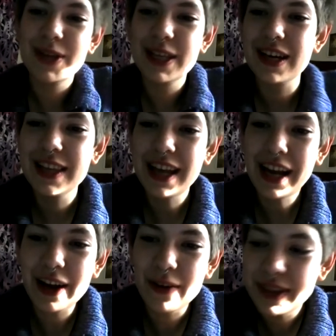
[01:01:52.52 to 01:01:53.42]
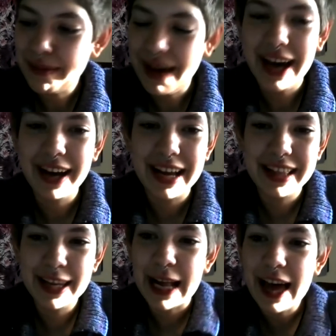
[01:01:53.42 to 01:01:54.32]
th- and then I got really mad, and
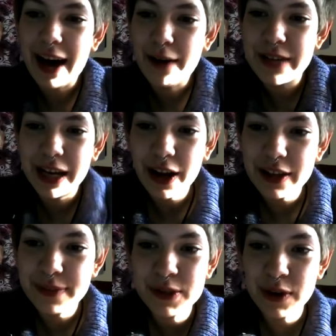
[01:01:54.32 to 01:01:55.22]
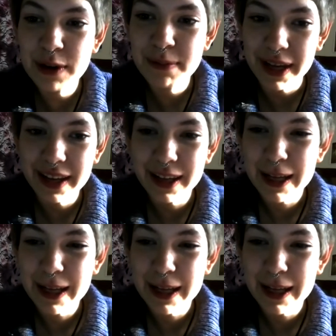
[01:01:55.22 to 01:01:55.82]
then I left, and I called him screaming.